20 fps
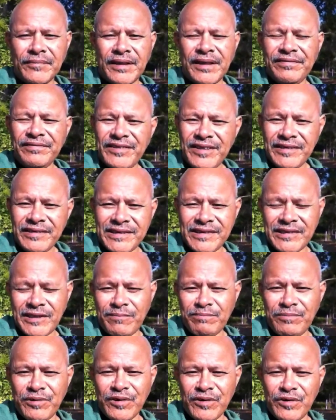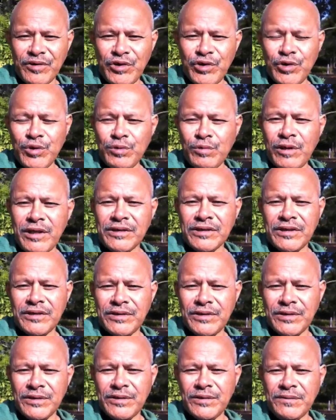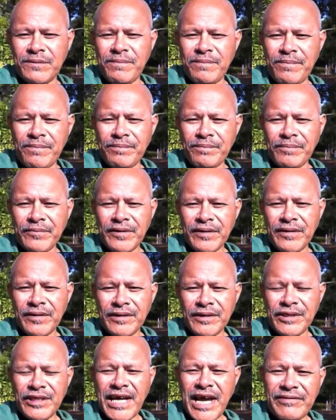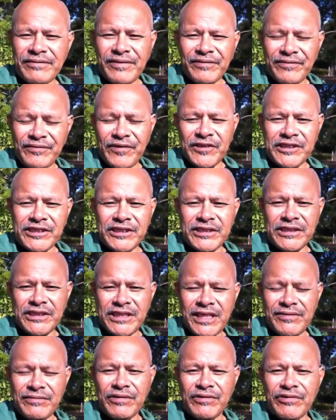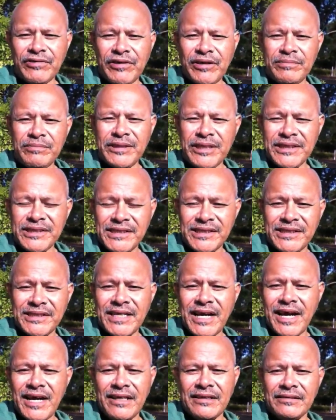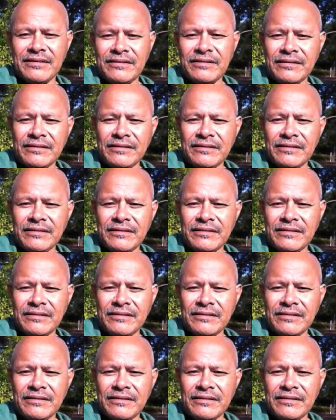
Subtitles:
If there's something you want to do, you have a vision, you have a dream, then start.